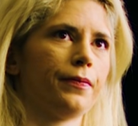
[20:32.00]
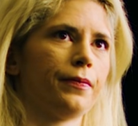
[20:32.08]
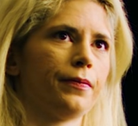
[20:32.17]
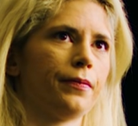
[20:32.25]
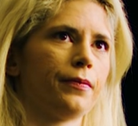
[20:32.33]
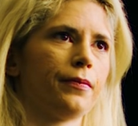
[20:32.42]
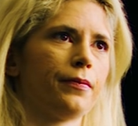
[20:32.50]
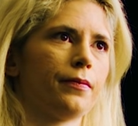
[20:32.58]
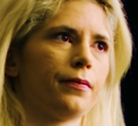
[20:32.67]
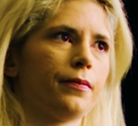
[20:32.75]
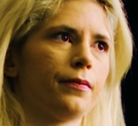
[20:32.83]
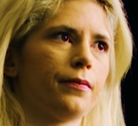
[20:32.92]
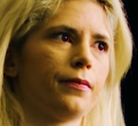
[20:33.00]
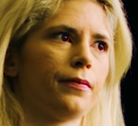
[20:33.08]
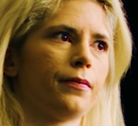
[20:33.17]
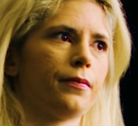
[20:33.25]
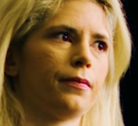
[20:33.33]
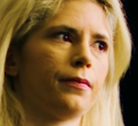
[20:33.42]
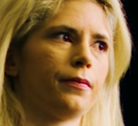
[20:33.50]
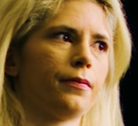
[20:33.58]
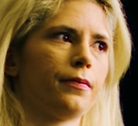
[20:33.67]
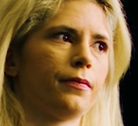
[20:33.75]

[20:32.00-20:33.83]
Nobody speaks.